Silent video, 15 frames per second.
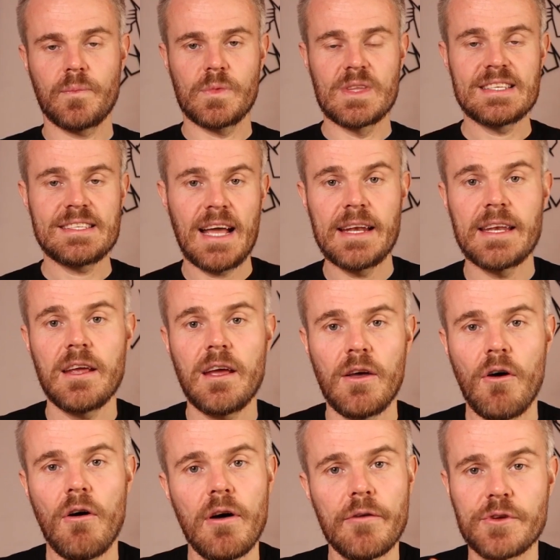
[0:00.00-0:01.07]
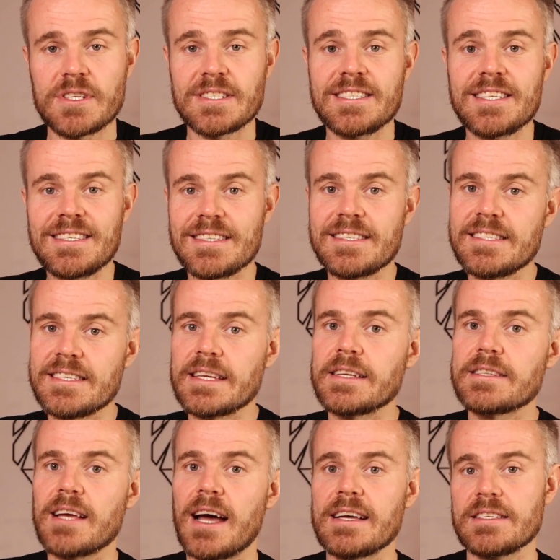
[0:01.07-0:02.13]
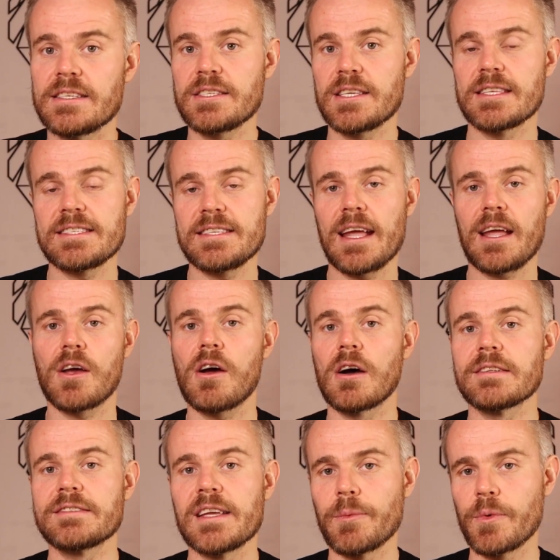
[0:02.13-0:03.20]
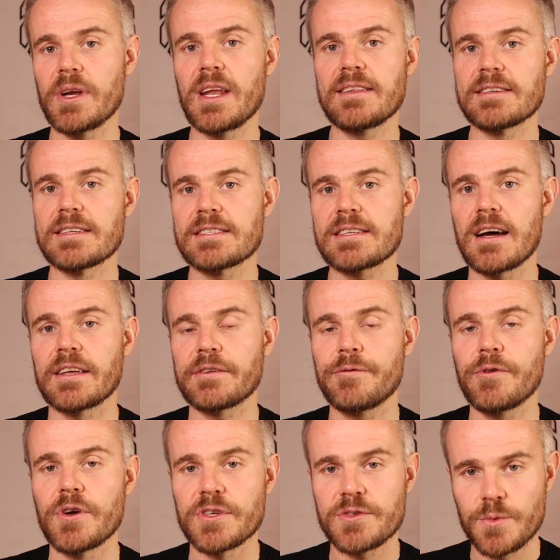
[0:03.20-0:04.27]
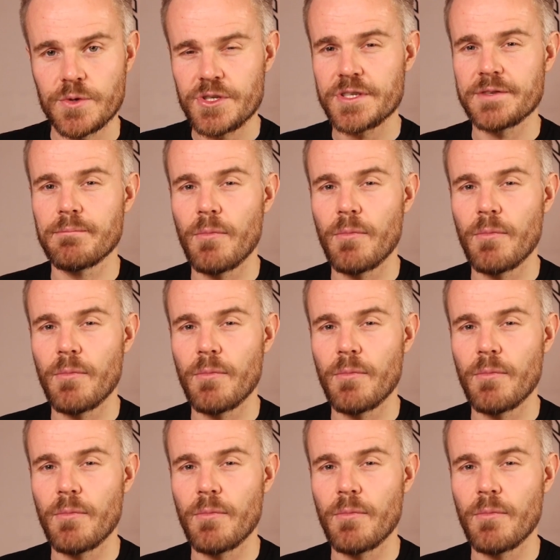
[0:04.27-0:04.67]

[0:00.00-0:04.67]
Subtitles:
this idea of consistency ties into the second concept we need to discuss first, which is